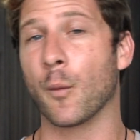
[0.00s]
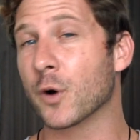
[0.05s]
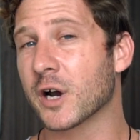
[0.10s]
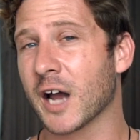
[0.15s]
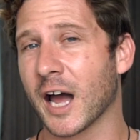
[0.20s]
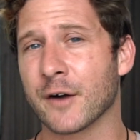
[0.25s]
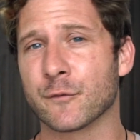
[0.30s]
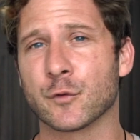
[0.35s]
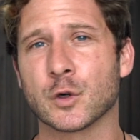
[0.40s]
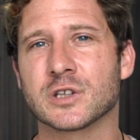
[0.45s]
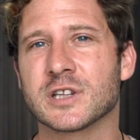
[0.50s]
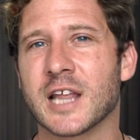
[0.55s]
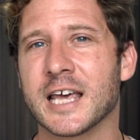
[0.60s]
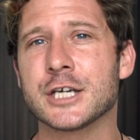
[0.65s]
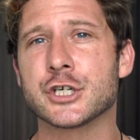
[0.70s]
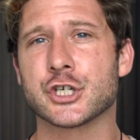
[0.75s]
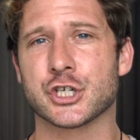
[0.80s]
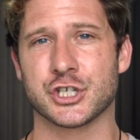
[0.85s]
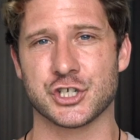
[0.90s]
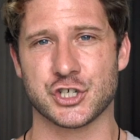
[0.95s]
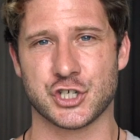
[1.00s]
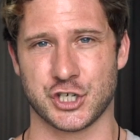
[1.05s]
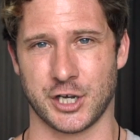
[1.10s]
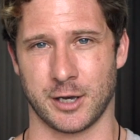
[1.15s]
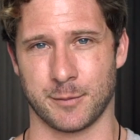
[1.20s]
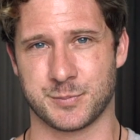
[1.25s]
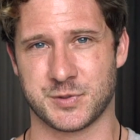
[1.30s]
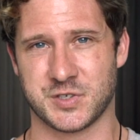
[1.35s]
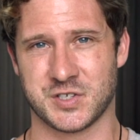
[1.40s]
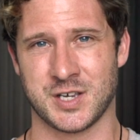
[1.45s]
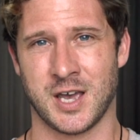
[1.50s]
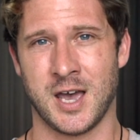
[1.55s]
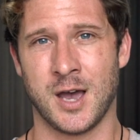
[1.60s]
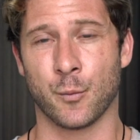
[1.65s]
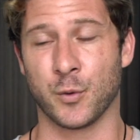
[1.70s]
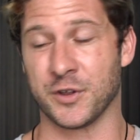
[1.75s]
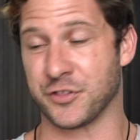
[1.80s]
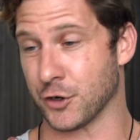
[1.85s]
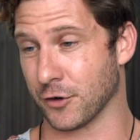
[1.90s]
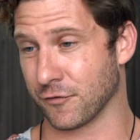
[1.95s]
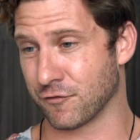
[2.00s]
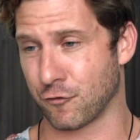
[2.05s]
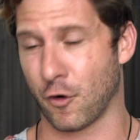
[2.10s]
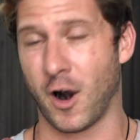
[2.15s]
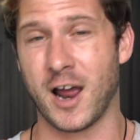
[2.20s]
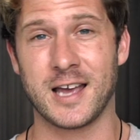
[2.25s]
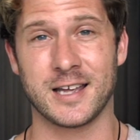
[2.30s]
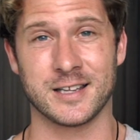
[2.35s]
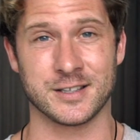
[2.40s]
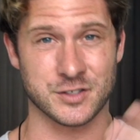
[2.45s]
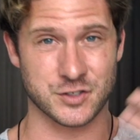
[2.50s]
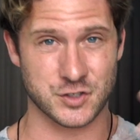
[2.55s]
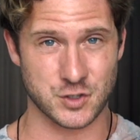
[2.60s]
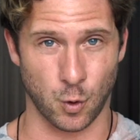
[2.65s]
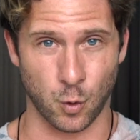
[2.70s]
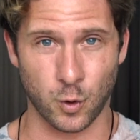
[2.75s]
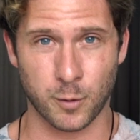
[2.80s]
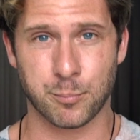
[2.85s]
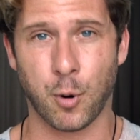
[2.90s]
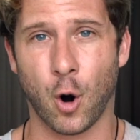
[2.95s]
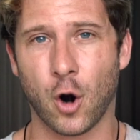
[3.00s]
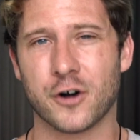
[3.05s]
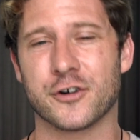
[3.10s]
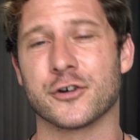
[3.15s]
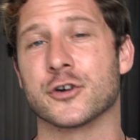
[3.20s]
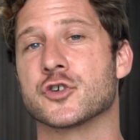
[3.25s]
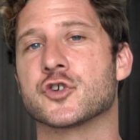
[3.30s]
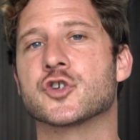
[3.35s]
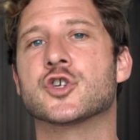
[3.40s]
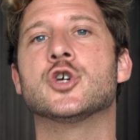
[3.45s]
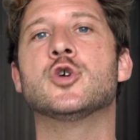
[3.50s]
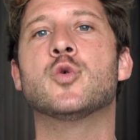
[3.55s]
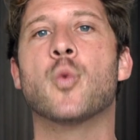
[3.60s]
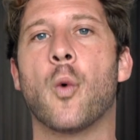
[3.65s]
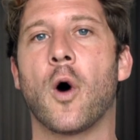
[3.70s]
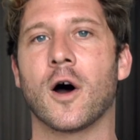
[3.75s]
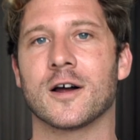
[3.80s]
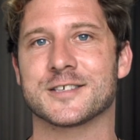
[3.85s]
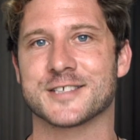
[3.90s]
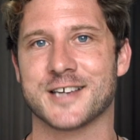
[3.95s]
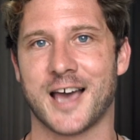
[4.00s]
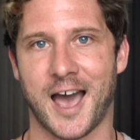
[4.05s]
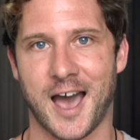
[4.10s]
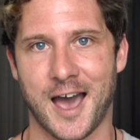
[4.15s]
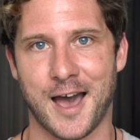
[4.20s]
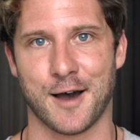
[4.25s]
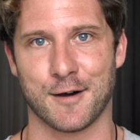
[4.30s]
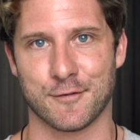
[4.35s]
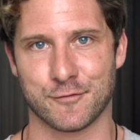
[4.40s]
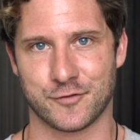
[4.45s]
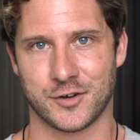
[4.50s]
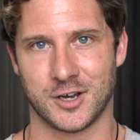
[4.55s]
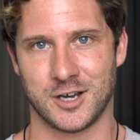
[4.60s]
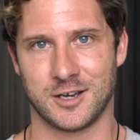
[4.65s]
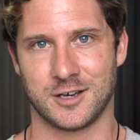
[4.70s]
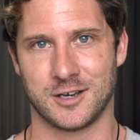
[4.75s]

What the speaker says: What kind of relationships with your friends or partners do you want to have?